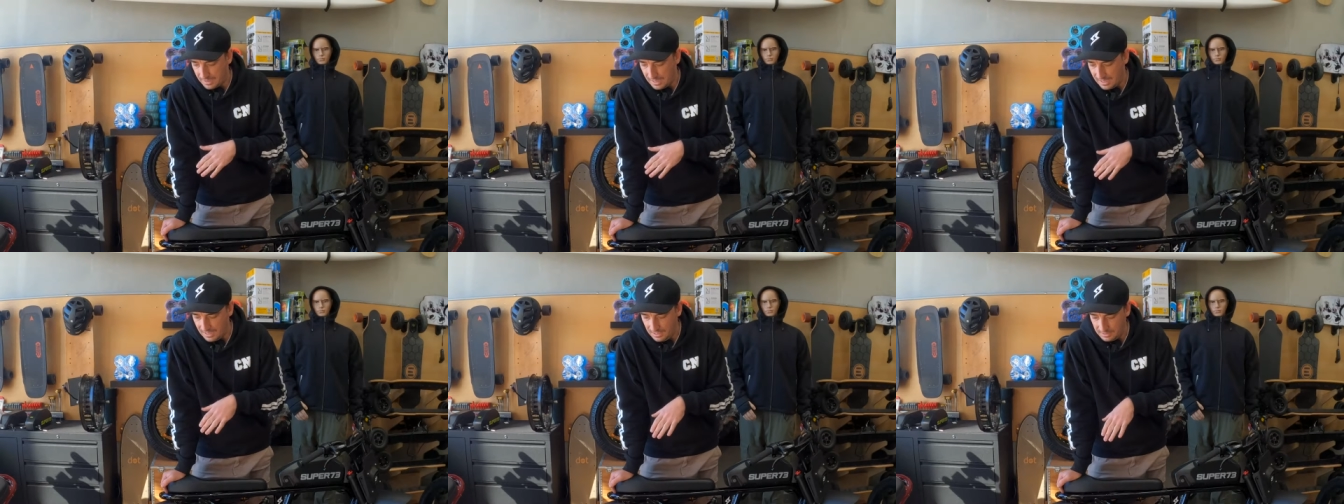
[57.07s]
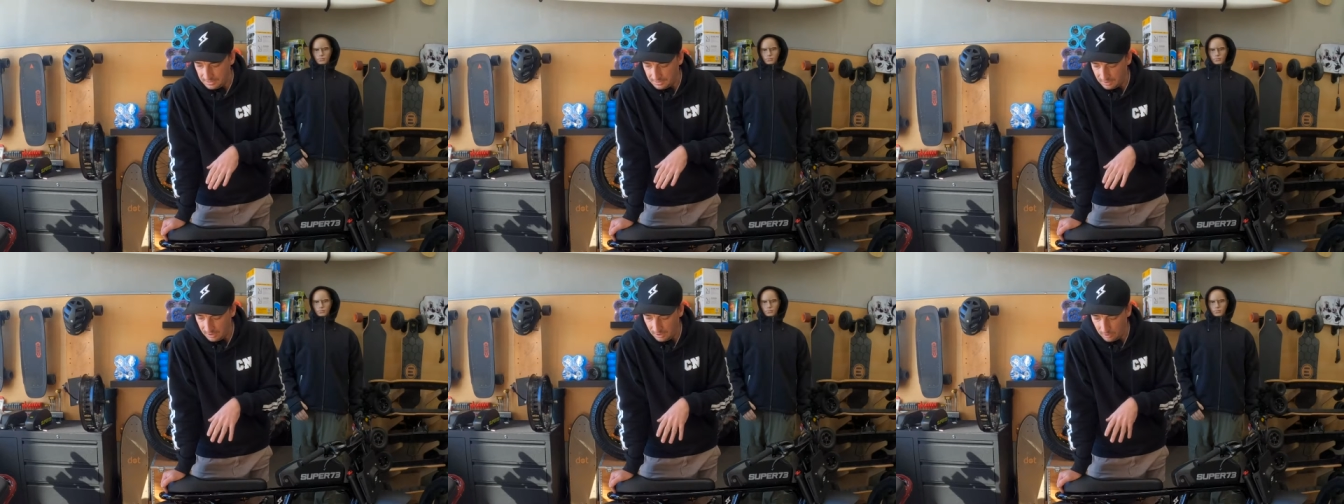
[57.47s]

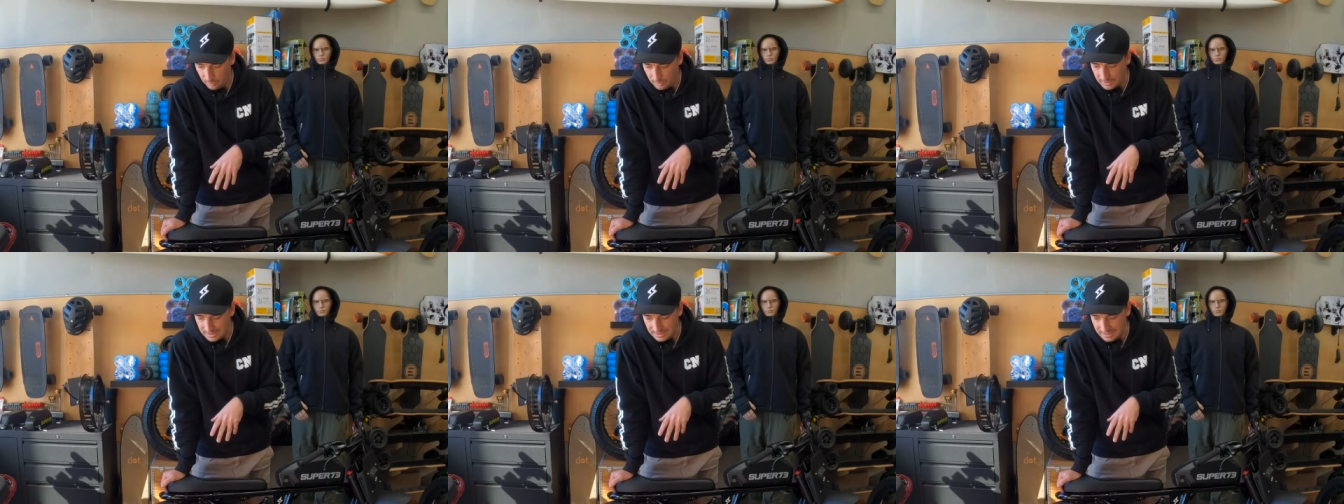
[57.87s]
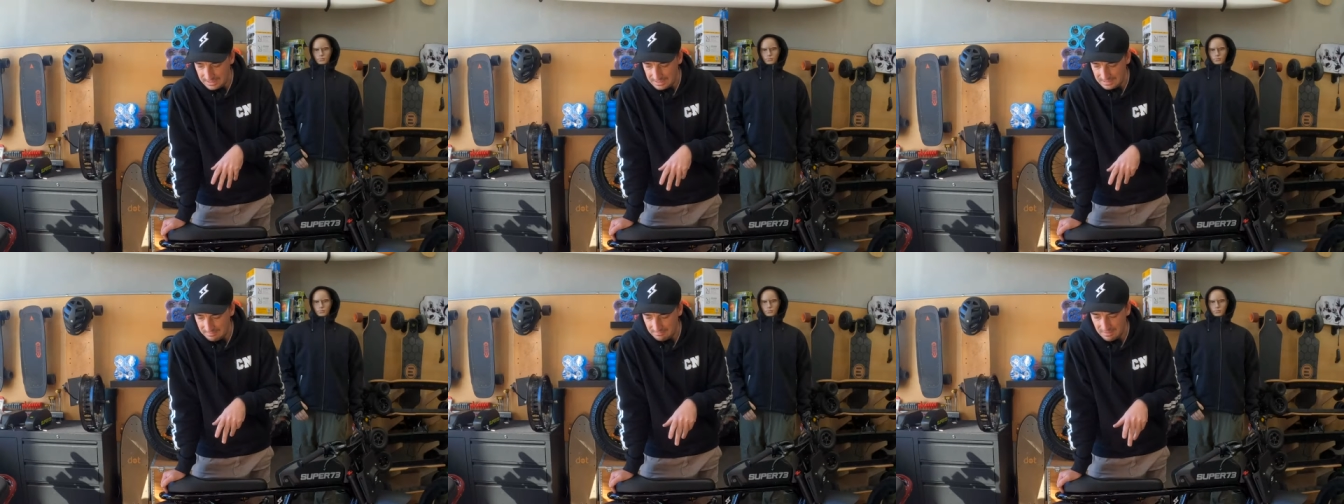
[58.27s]
And we're
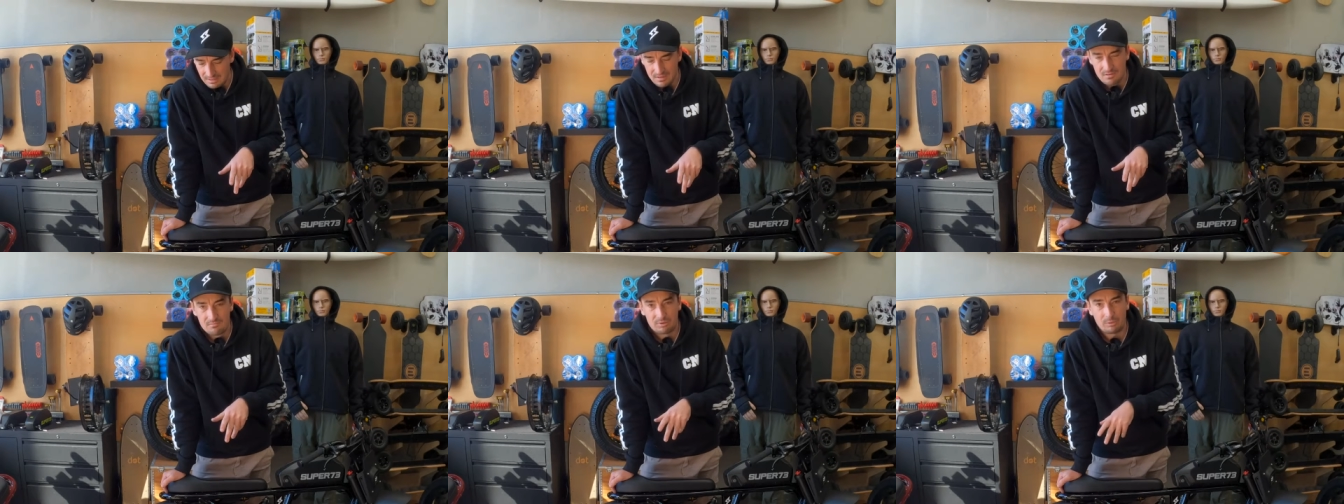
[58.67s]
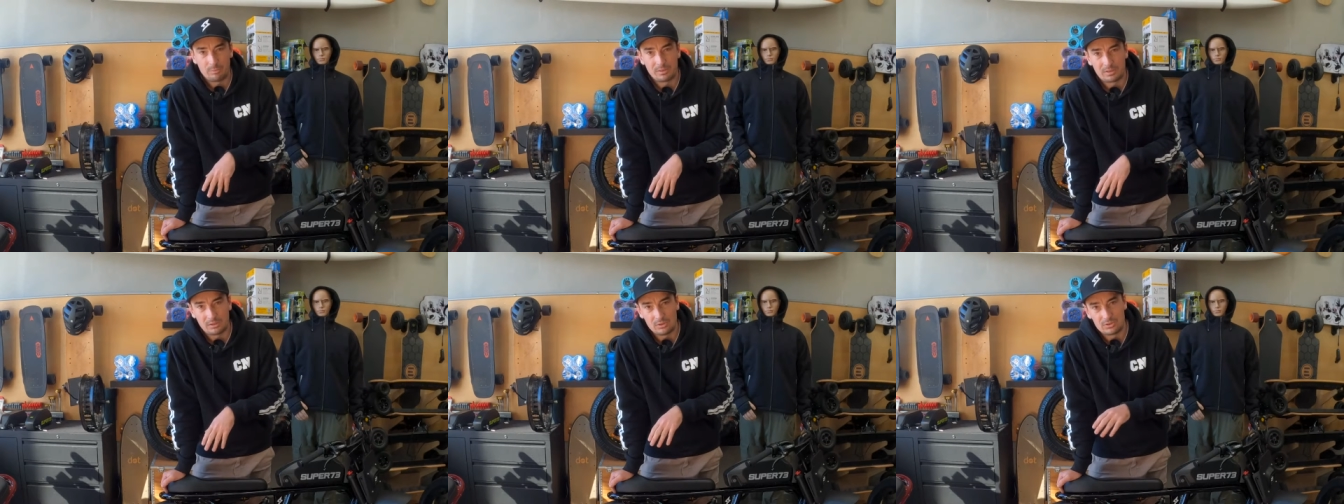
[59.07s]
seeing
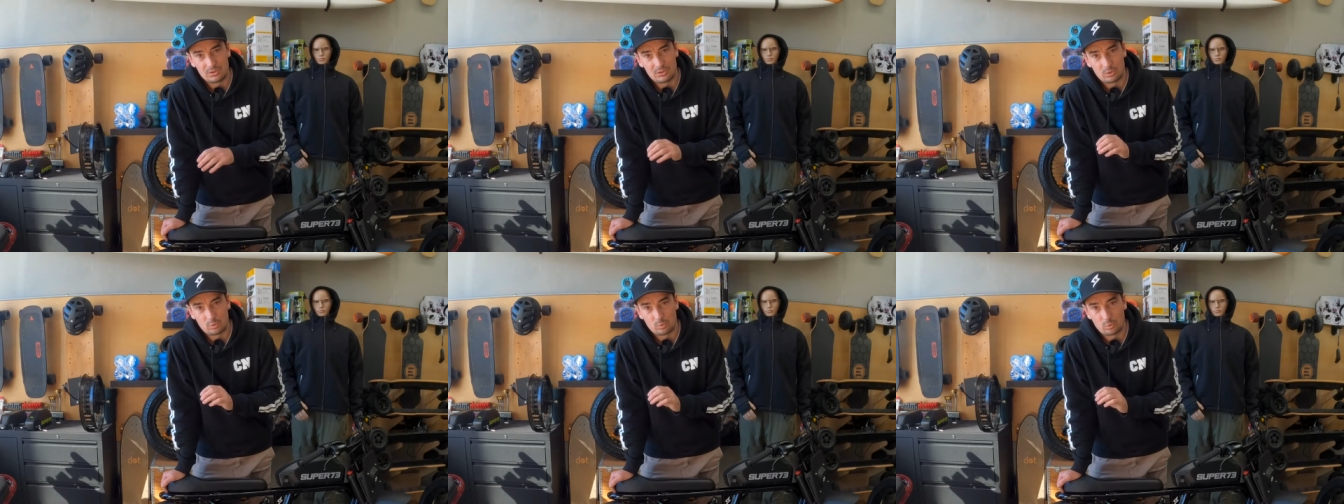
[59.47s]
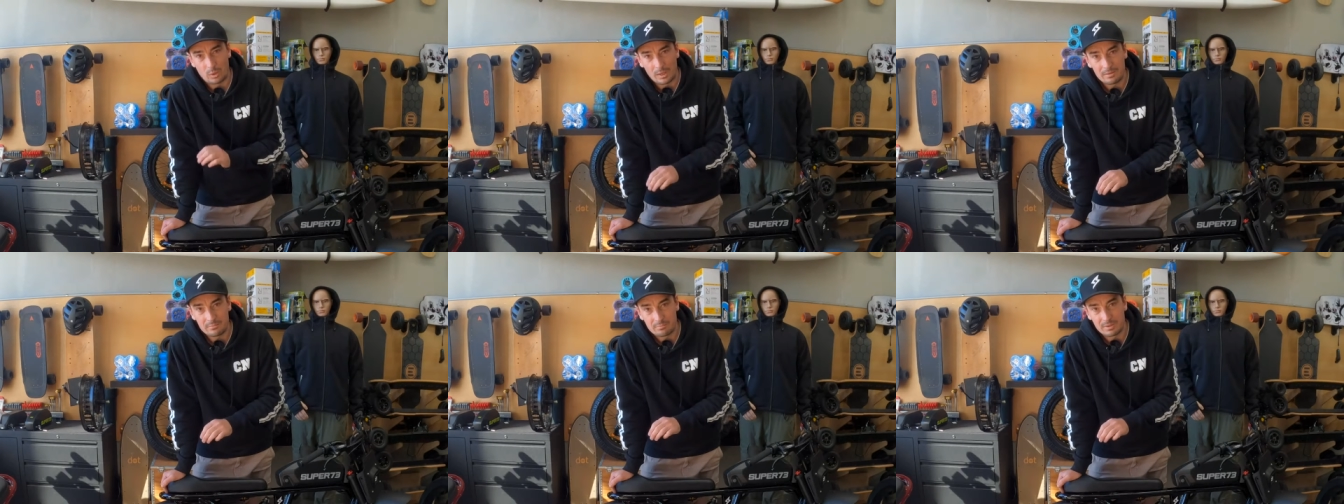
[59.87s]
probably closer to
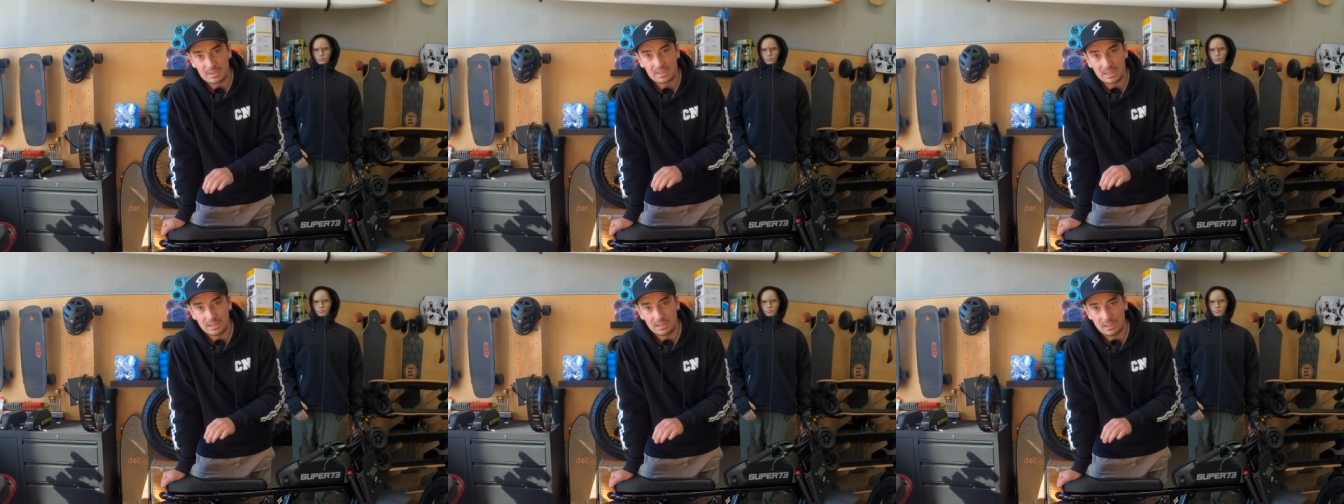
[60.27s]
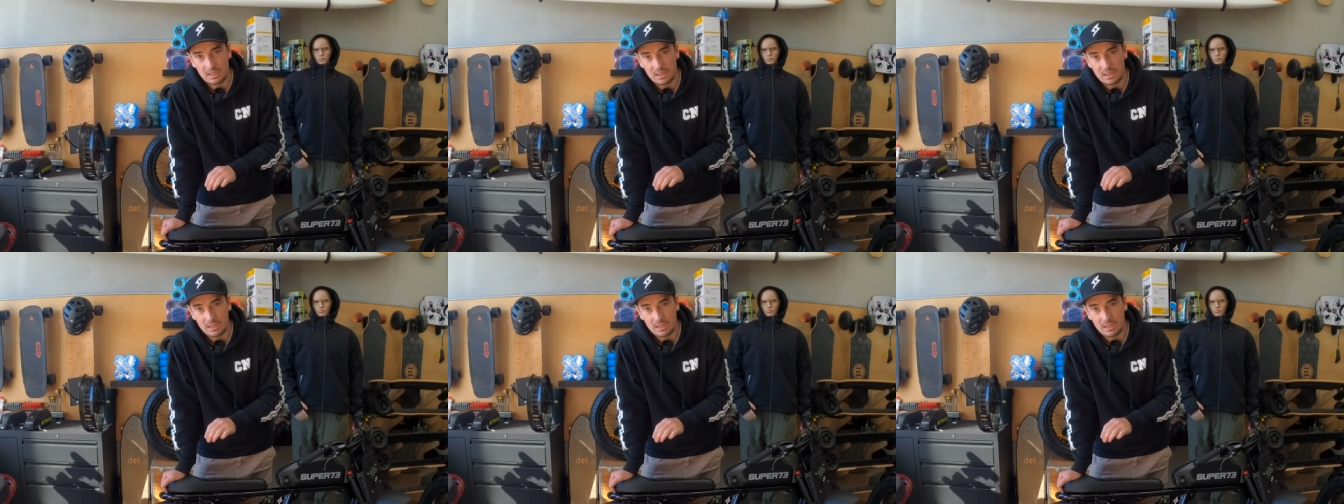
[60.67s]
1%